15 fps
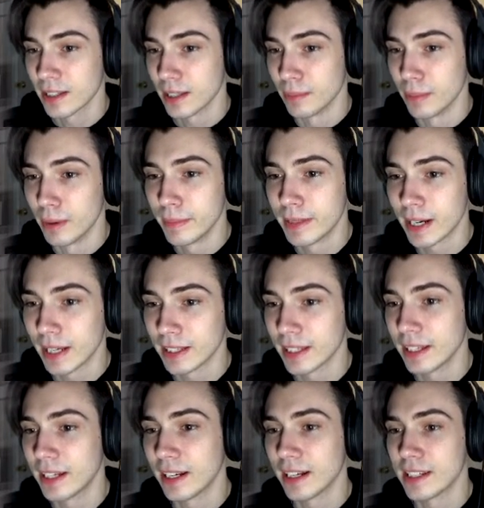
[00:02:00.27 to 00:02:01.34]
The moment I
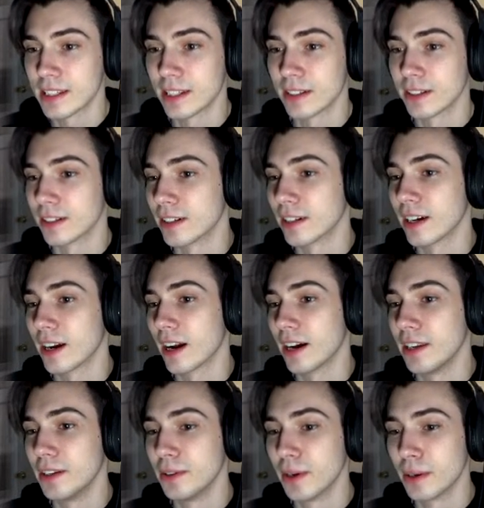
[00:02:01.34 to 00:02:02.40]
laid eyes on her, I
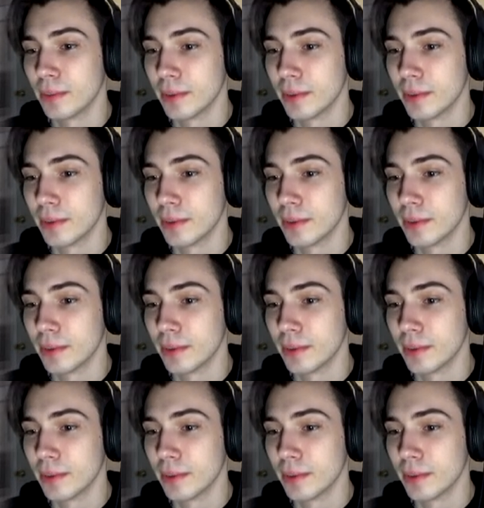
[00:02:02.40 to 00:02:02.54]
knew I